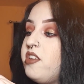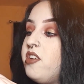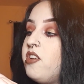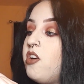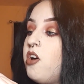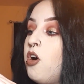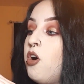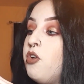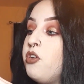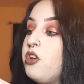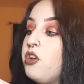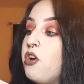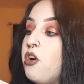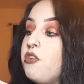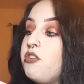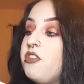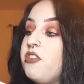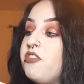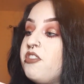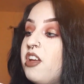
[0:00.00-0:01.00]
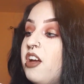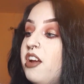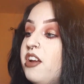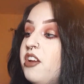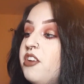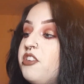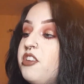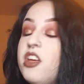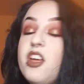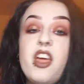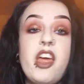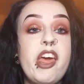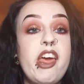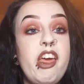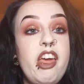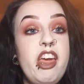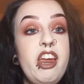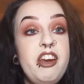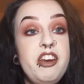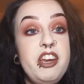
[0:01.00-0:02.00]
on your desired
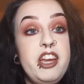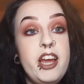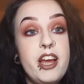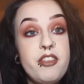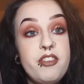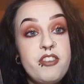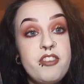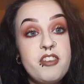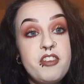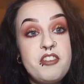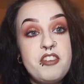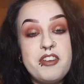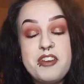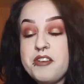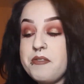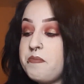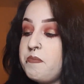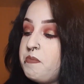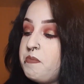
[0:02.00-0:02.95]
intensity.